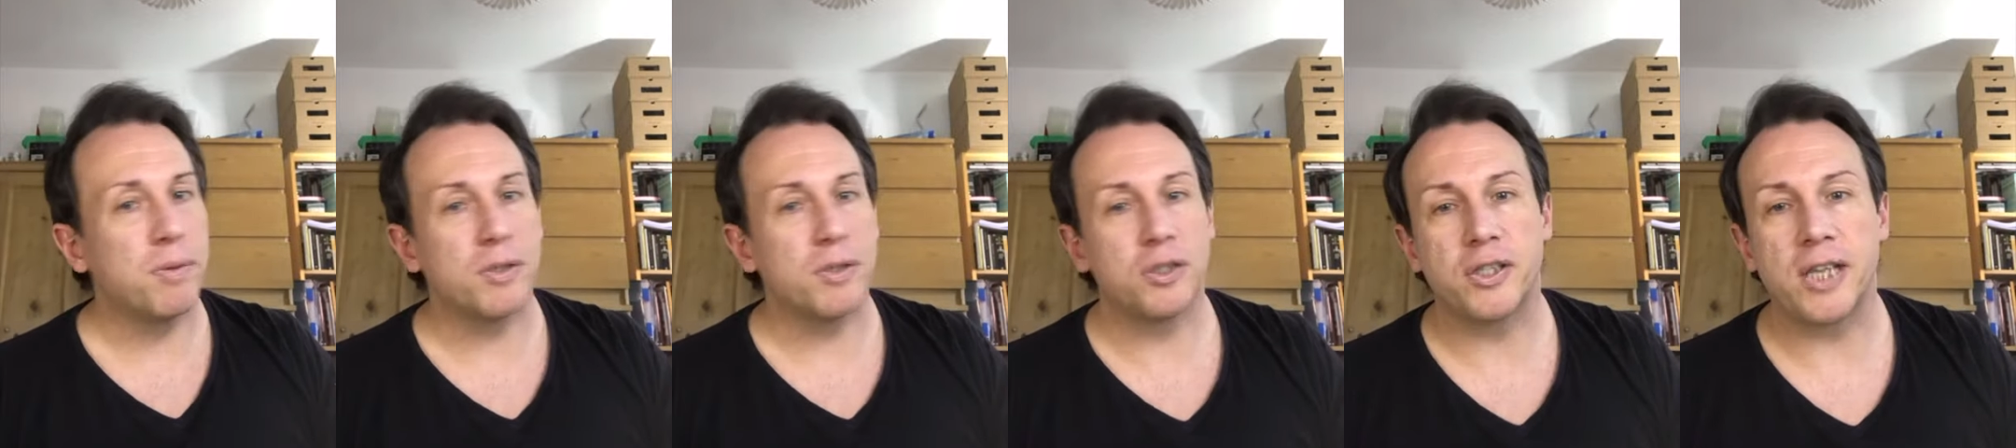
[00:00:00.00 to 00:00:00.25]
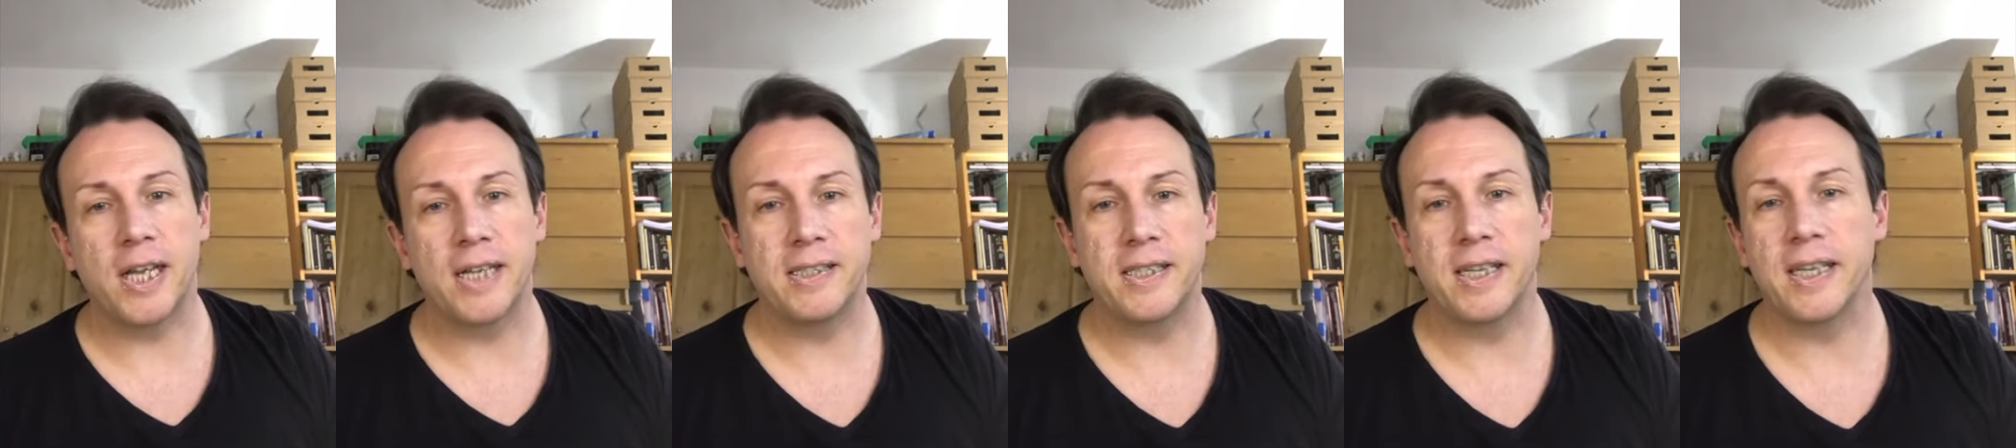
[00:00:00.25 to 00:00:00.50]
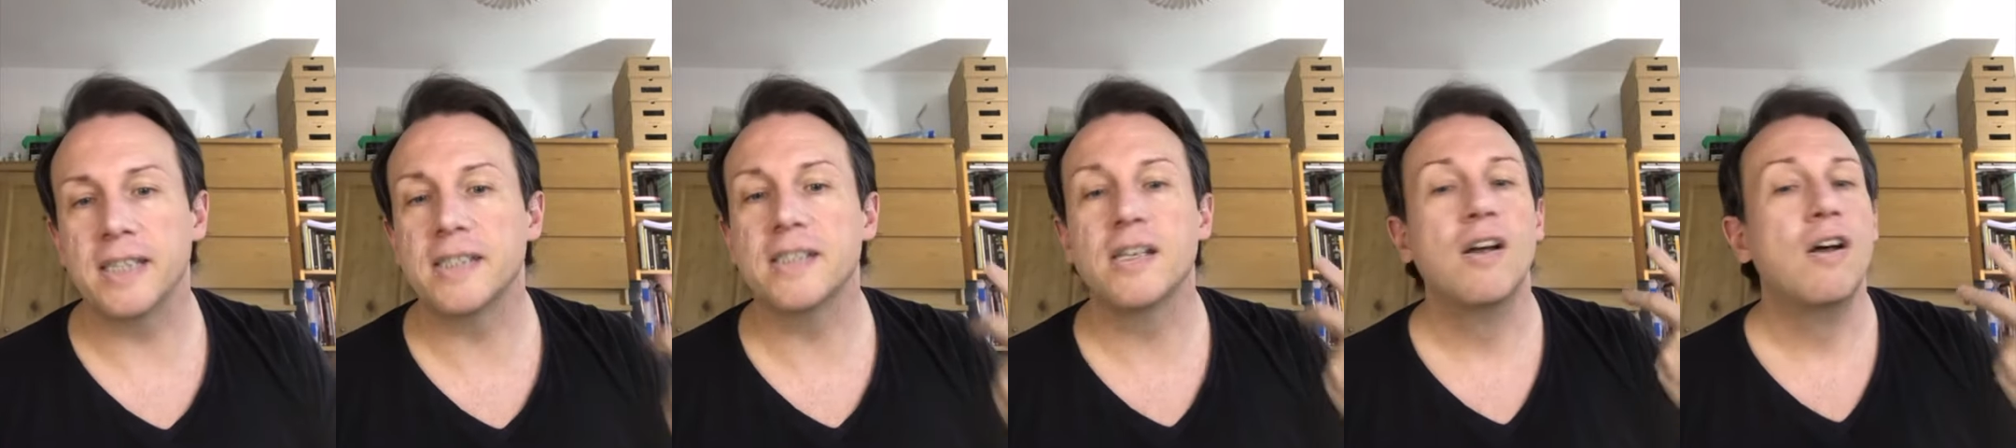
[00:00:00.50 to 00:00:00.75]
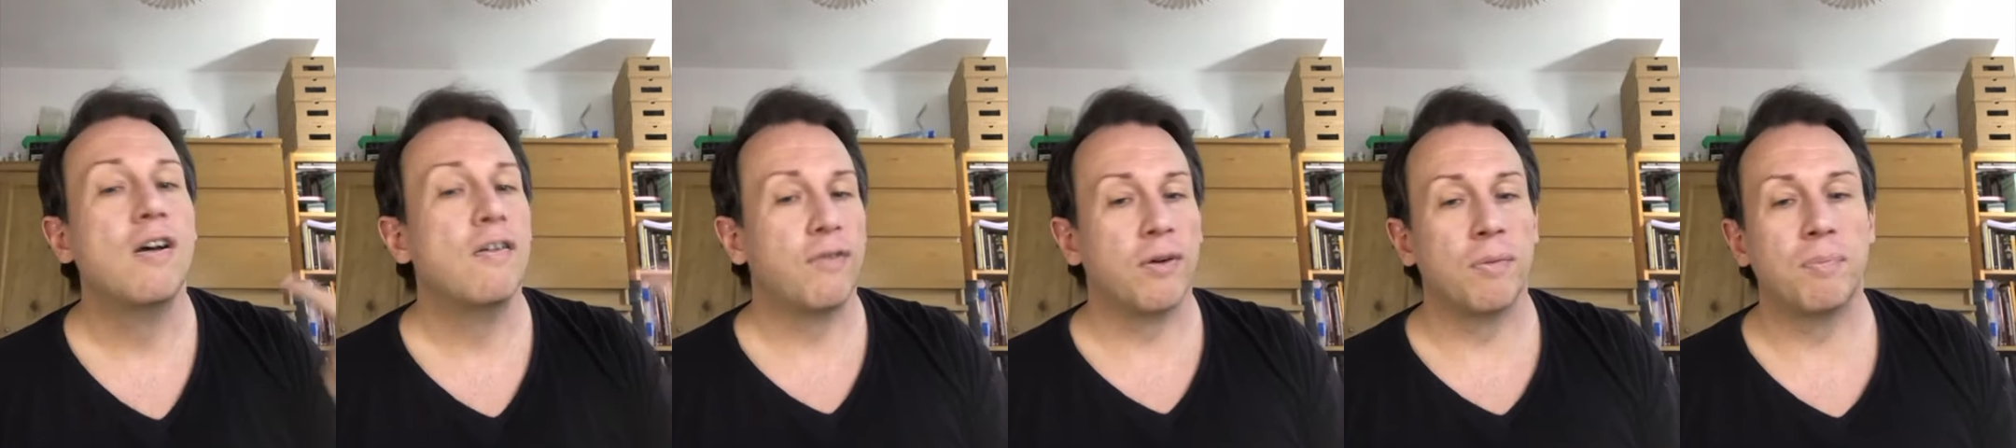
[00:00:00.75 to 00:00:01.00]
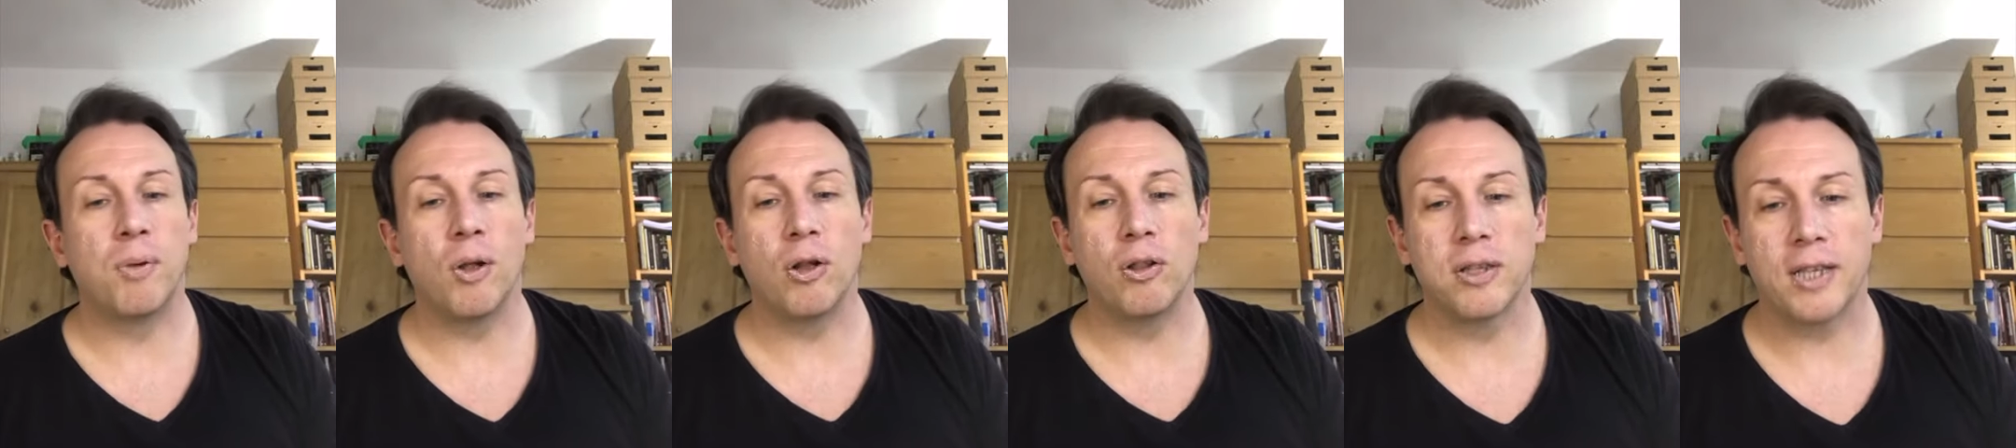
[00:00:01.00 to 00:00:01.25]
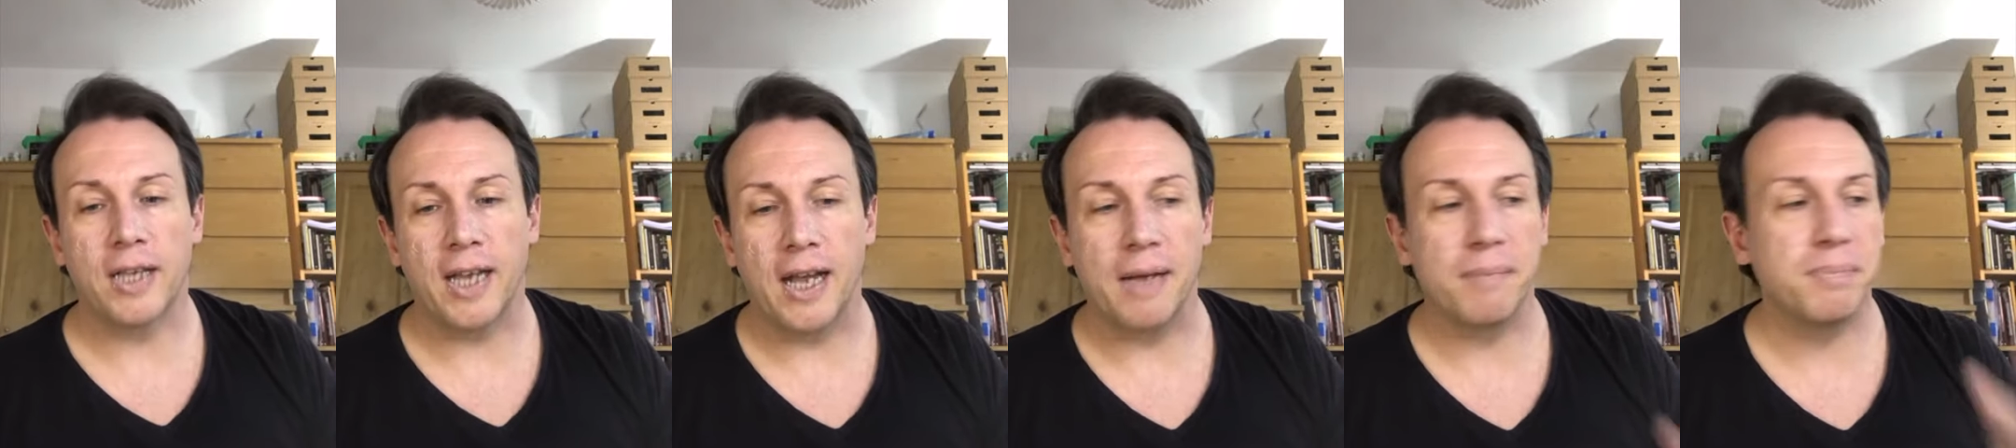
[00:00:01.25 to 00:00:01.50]
for prosthetics, for
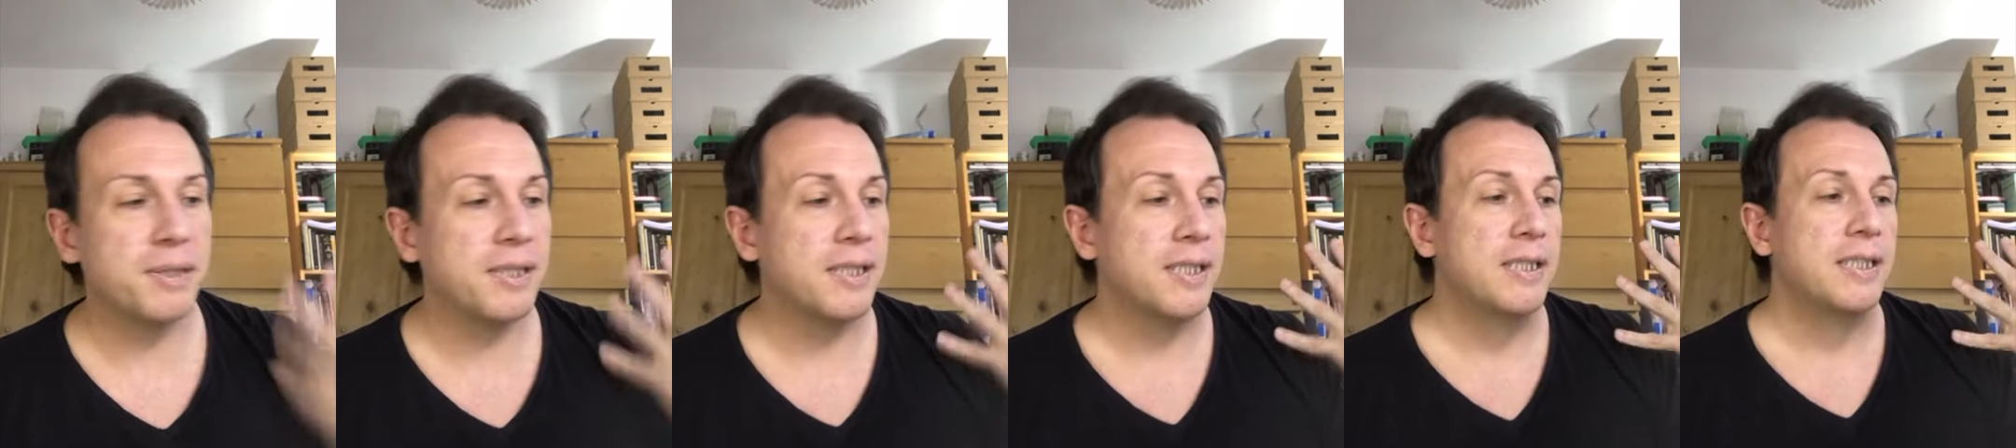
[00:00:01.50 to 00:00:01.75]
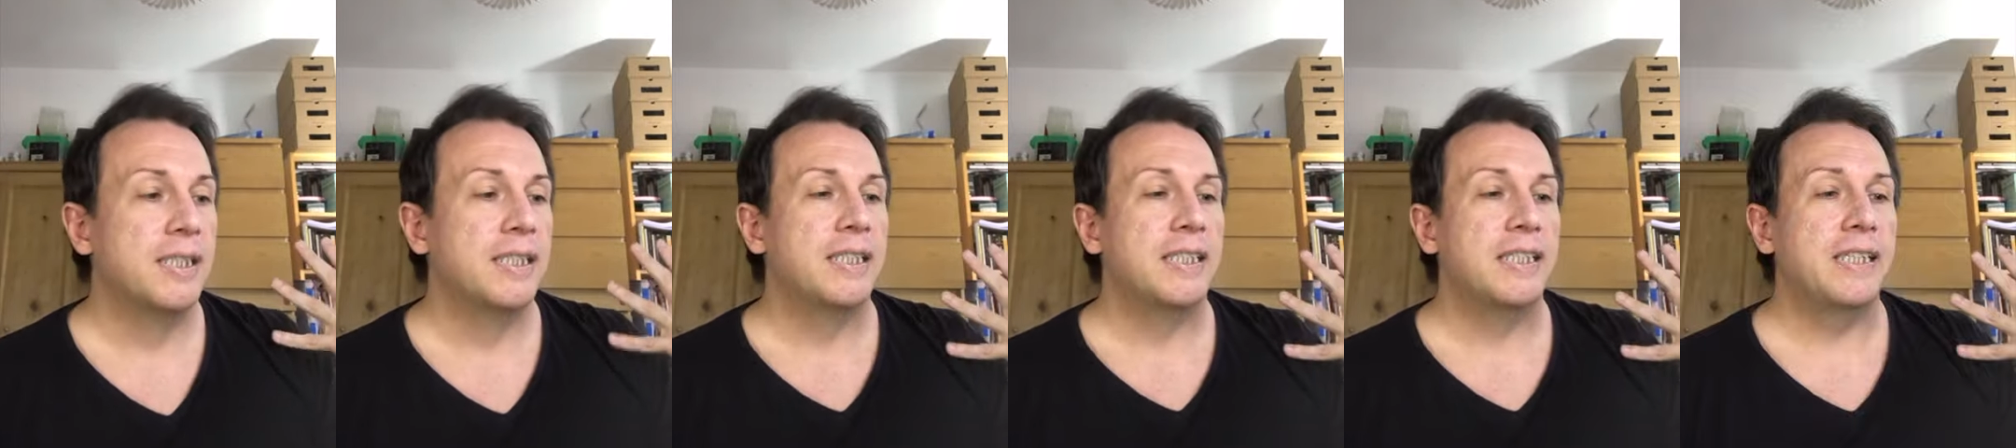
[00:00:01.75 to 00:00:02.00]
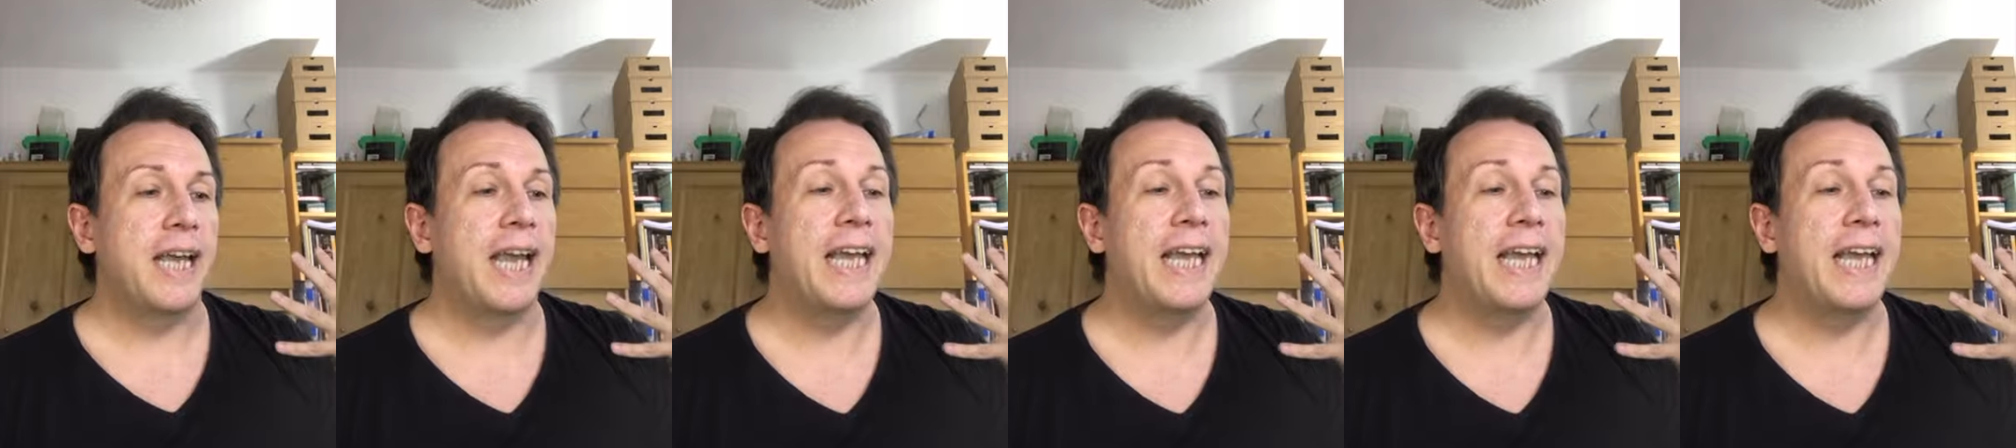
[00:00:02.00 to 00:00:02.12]
bald caps.